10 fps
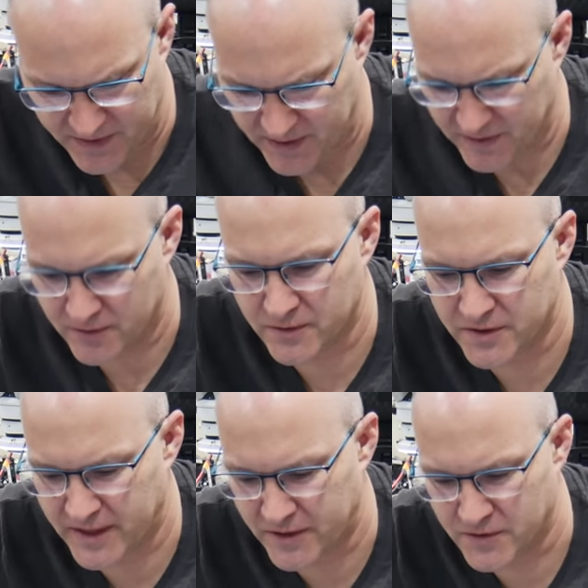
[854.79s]
and glue
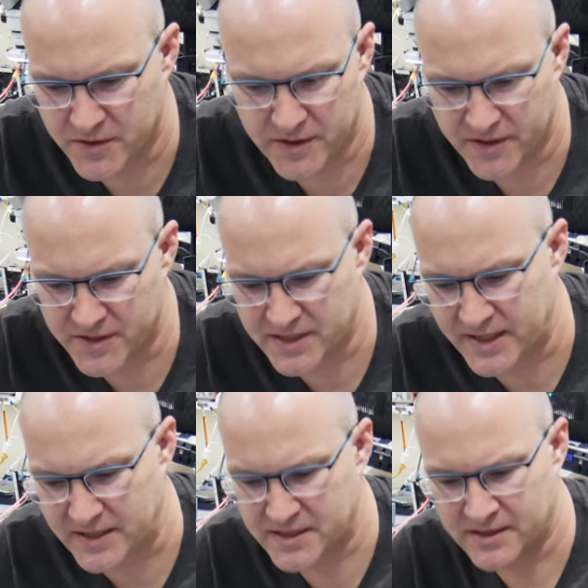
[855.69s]
that onto those
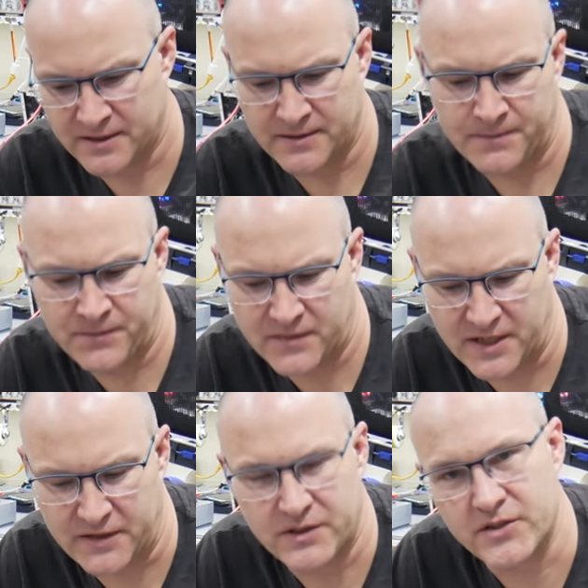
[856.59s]
stakes,
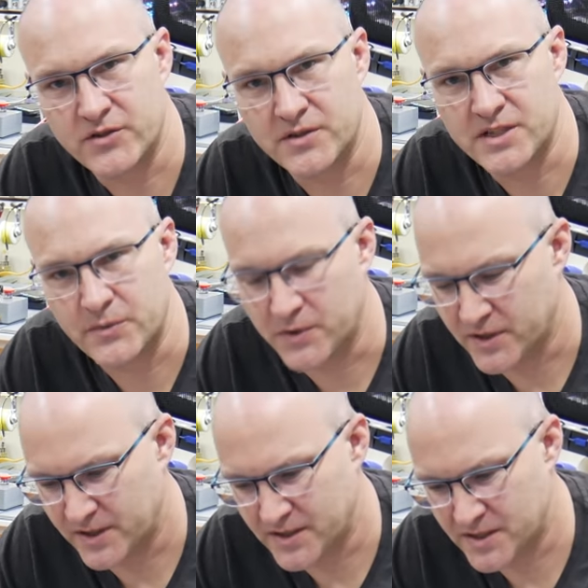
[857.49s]
and everything should sit where
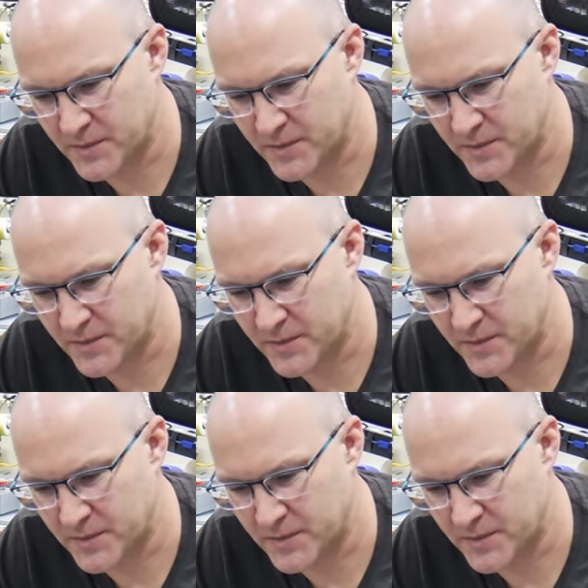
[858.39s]
it needs to